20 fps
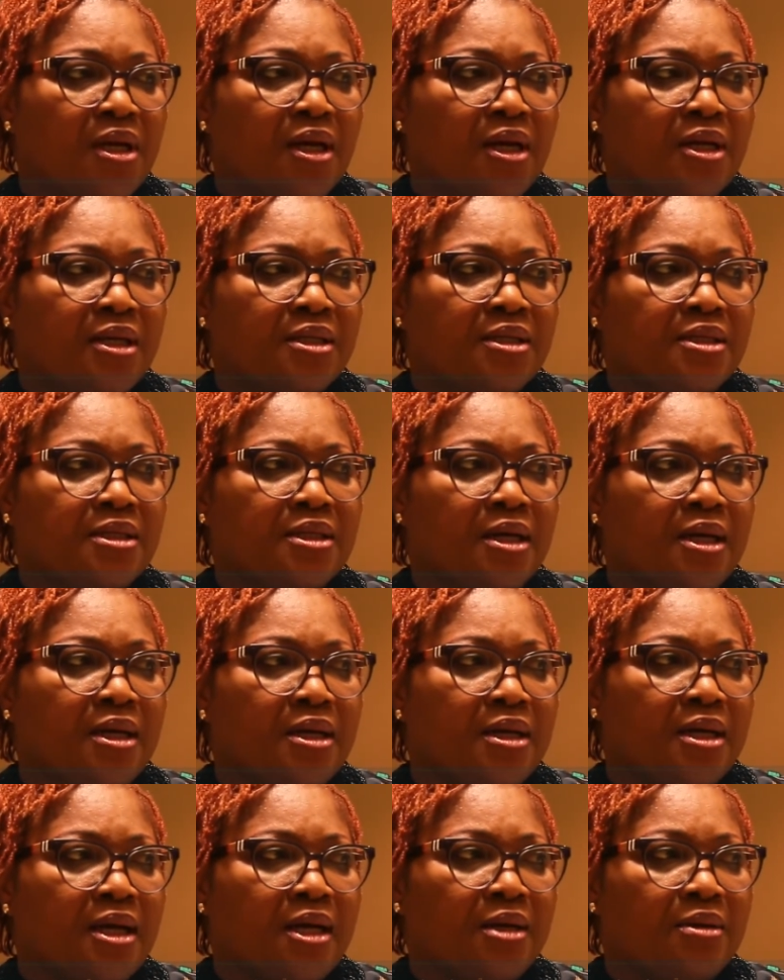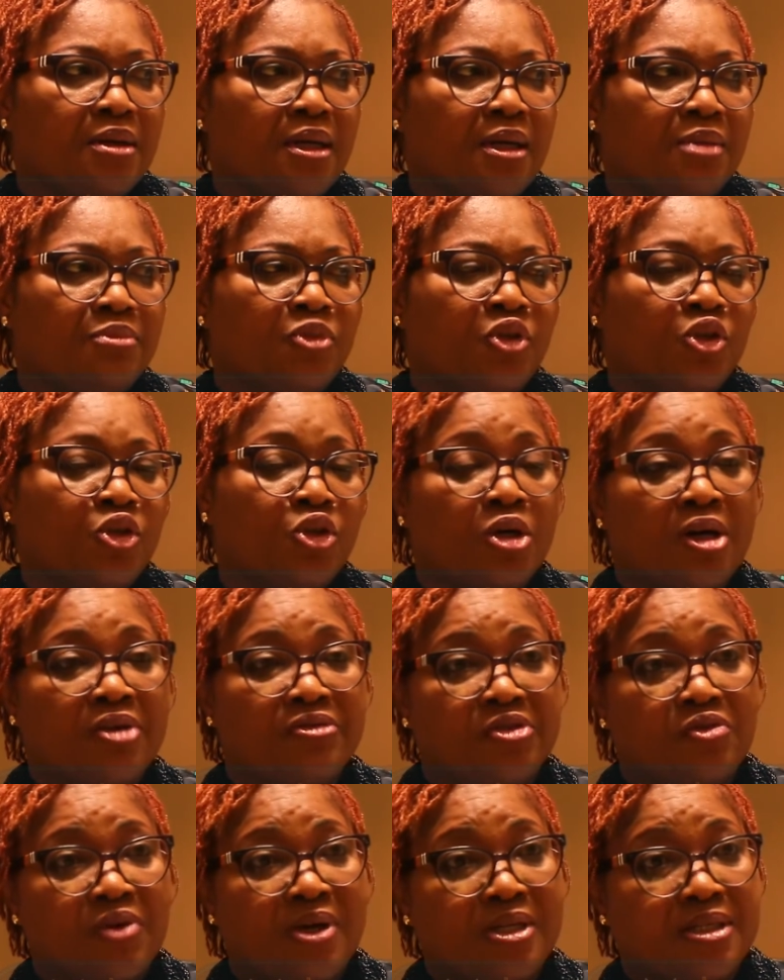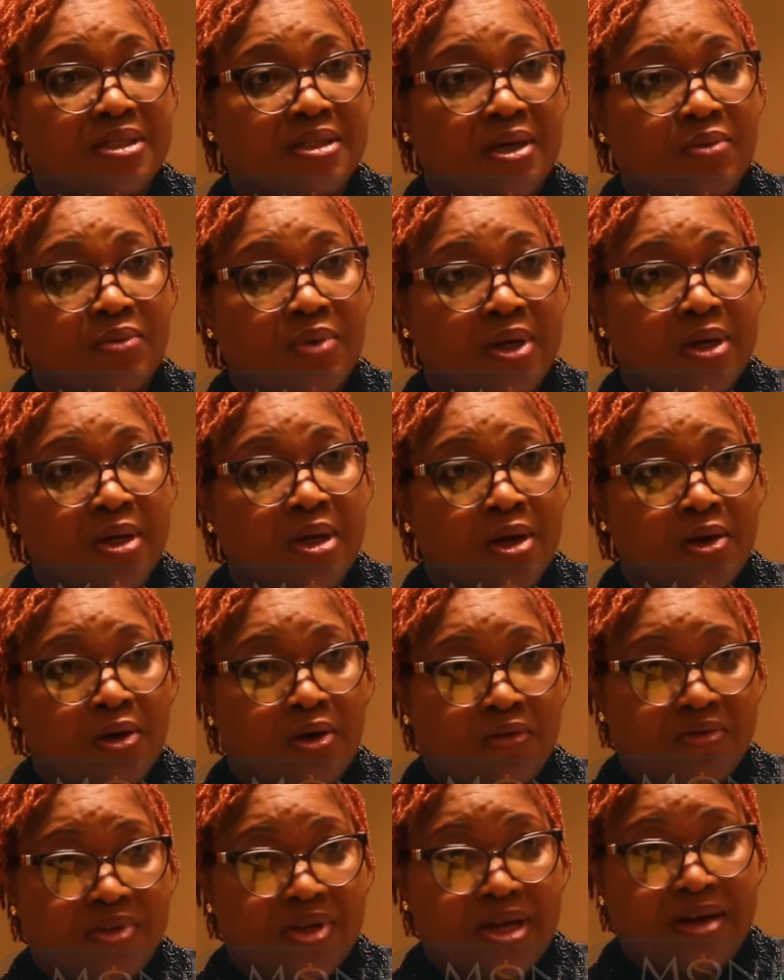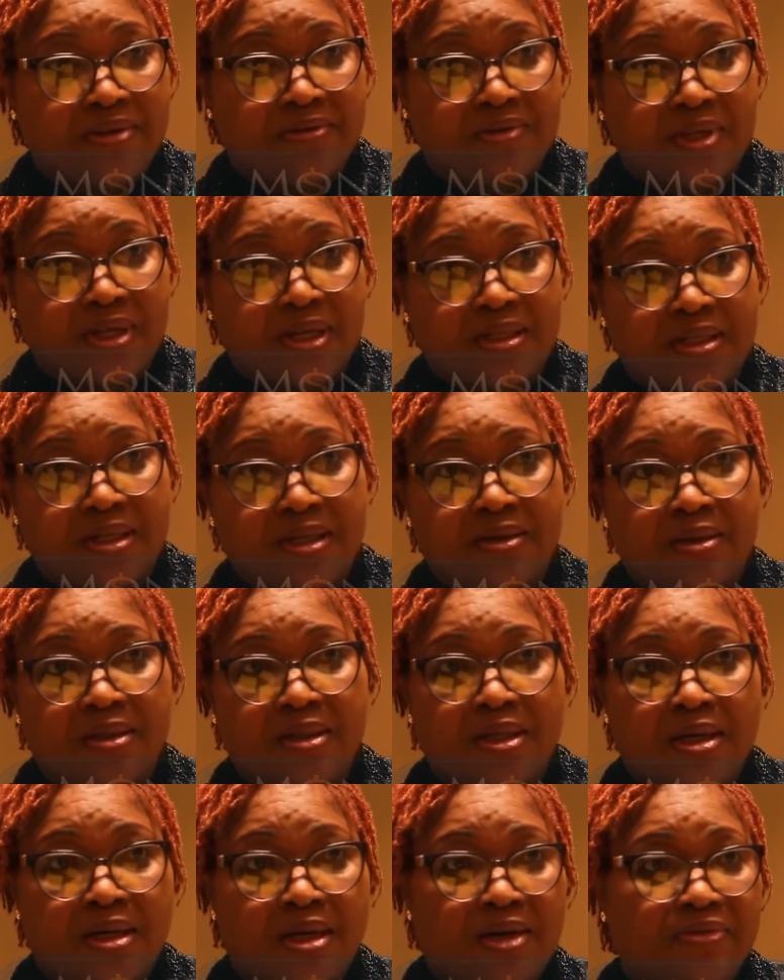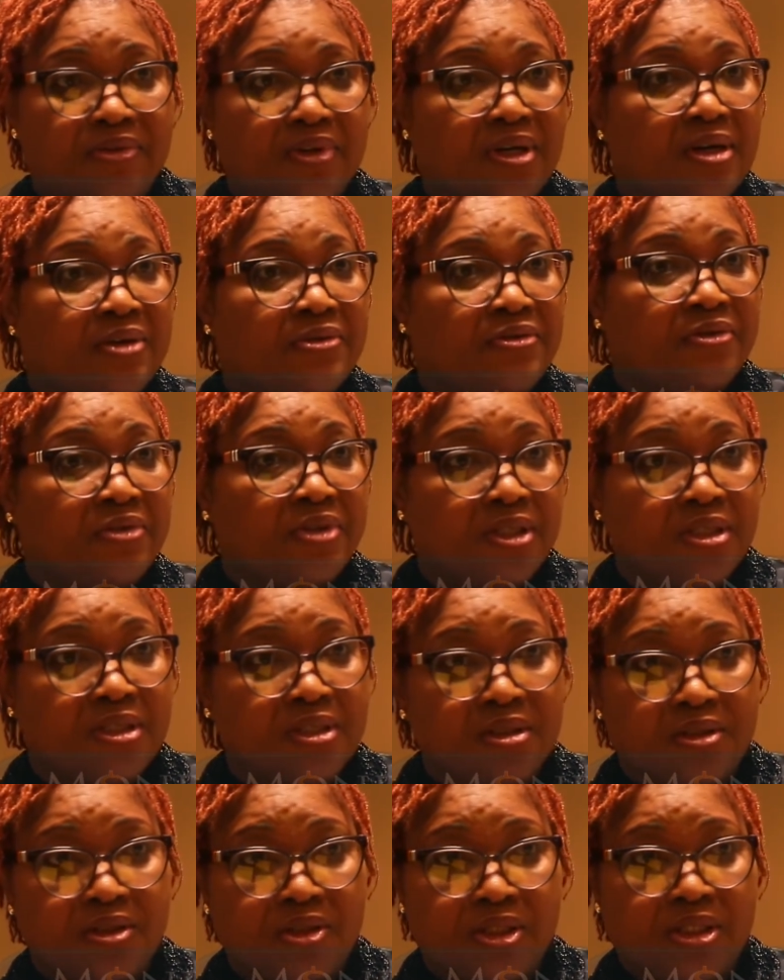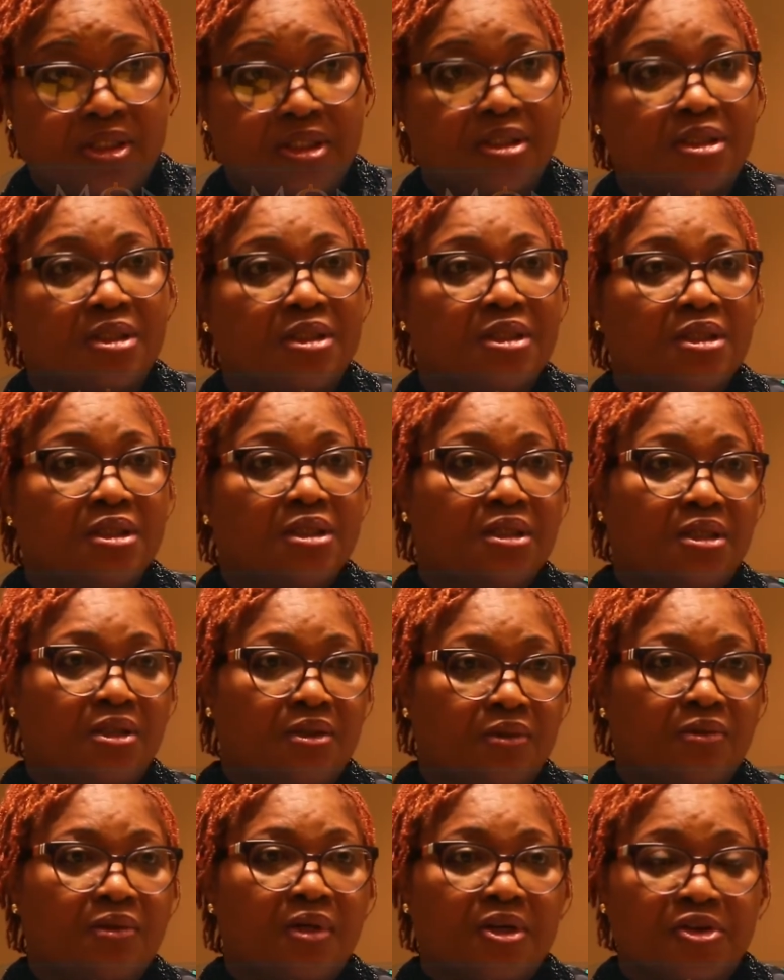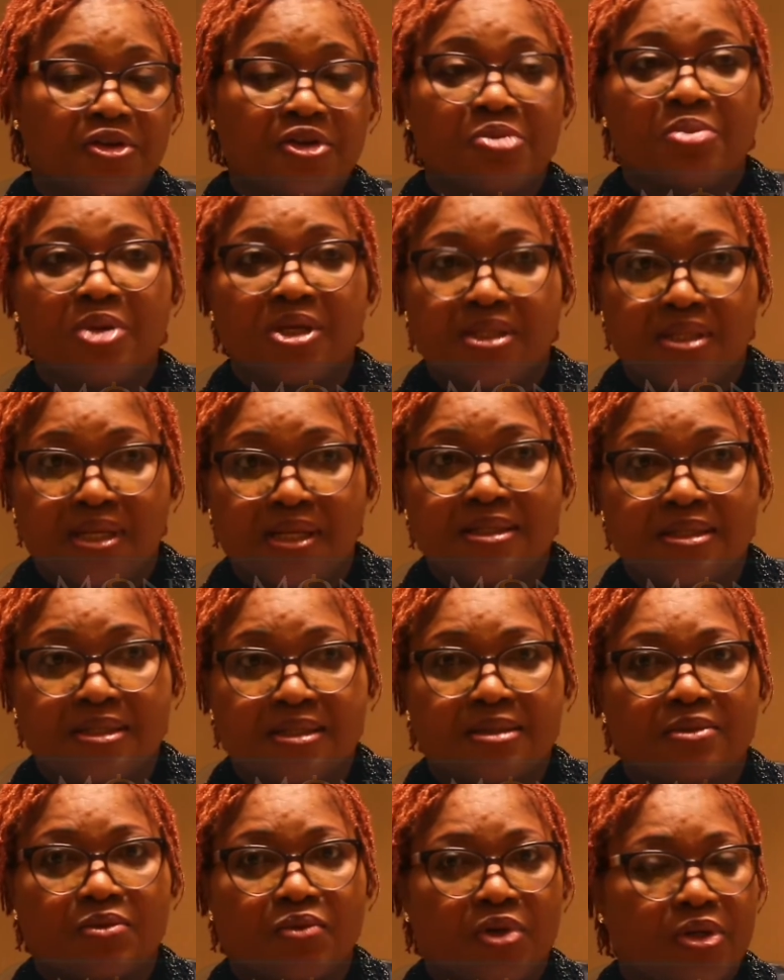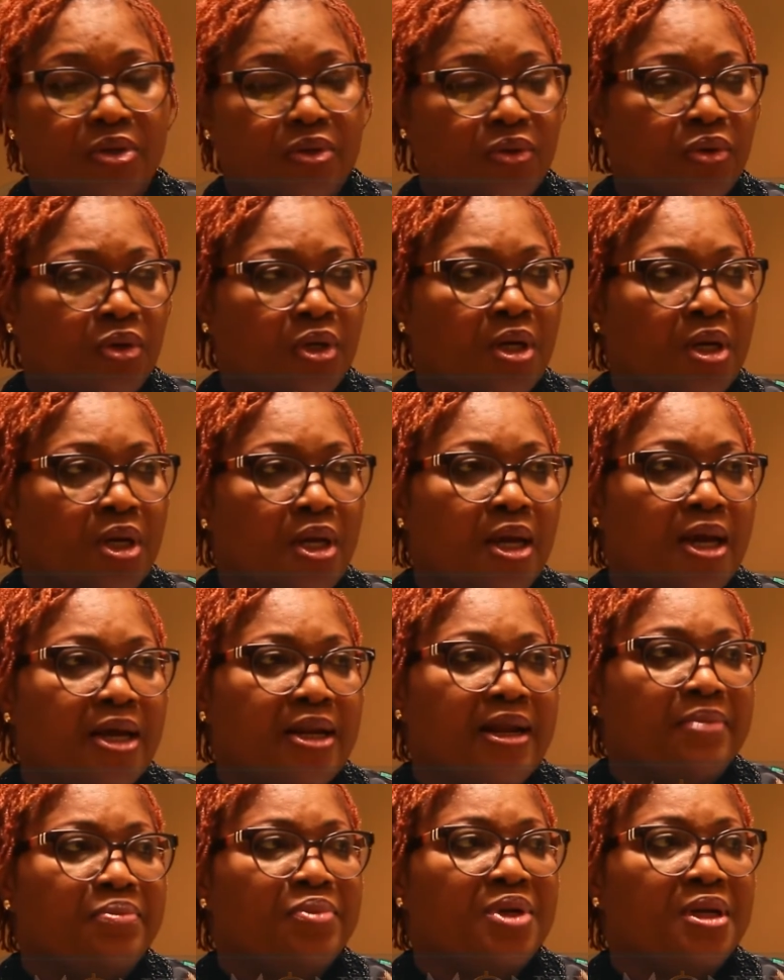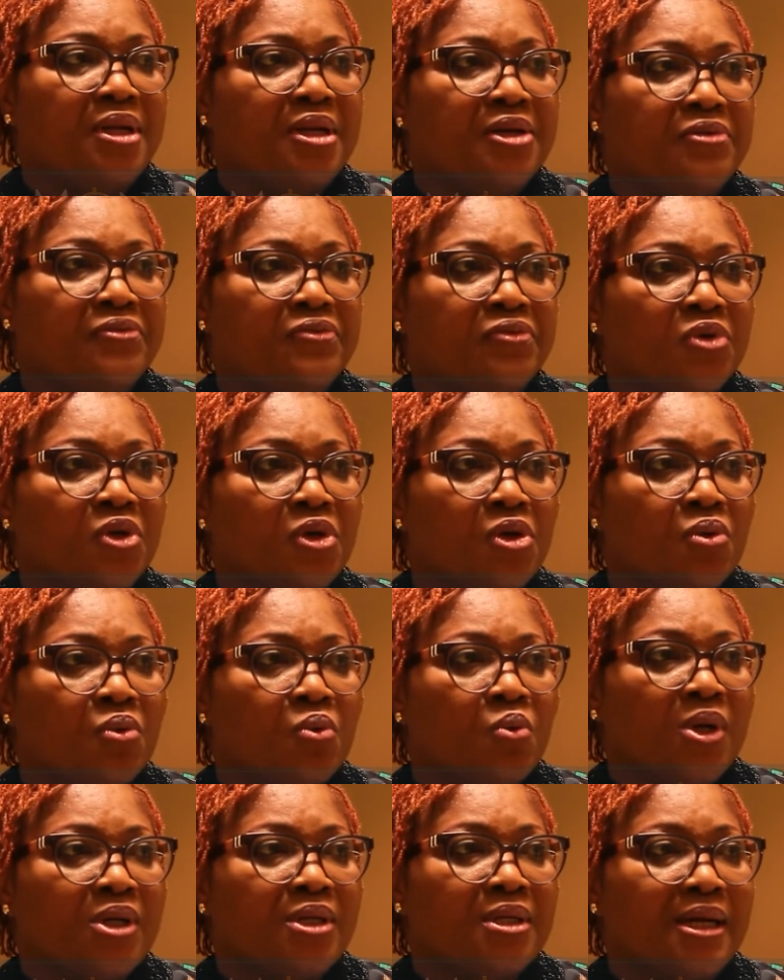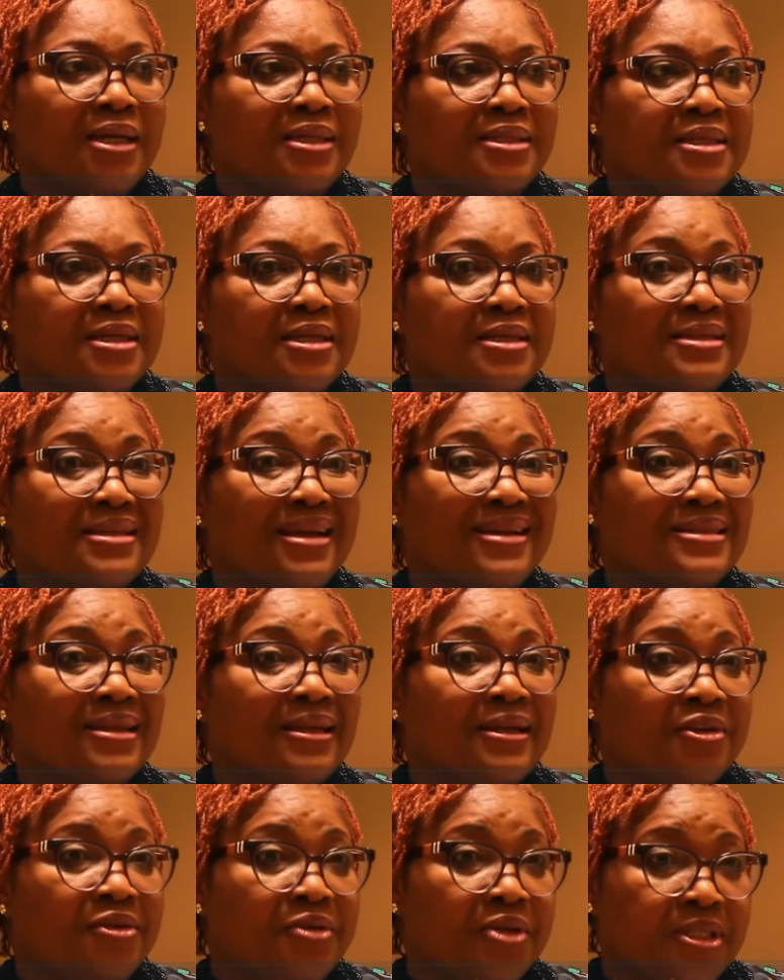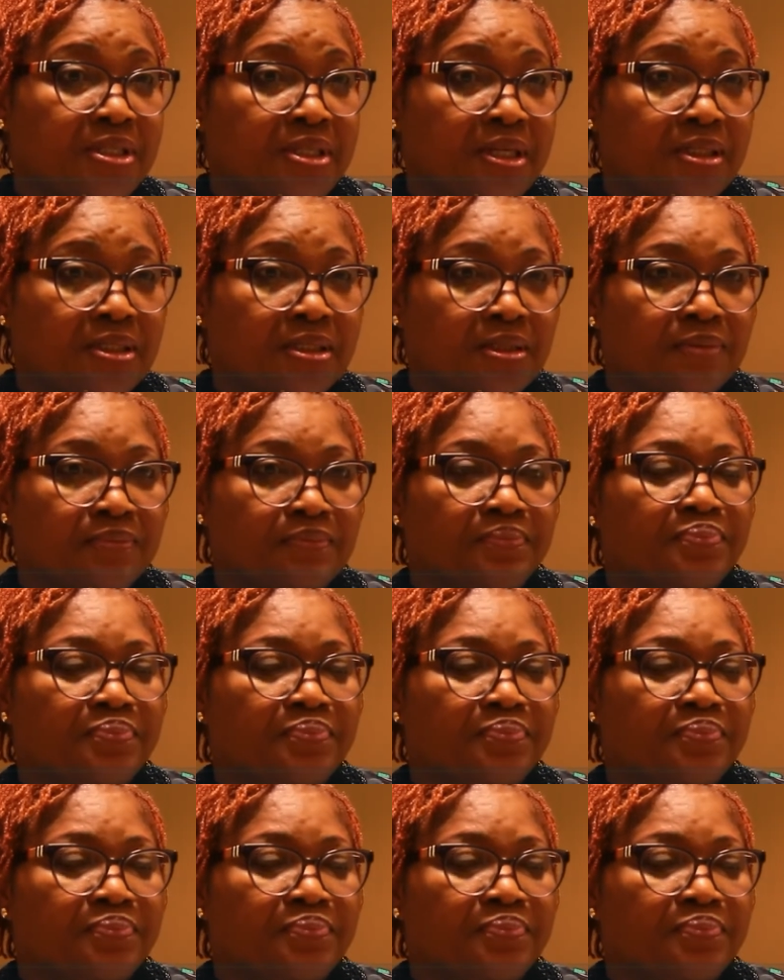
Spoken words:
And I'm sure everyone is aware of the AFTA, the Africa Free Trade, you know, agreement that is going on. And I believe when that is accelerated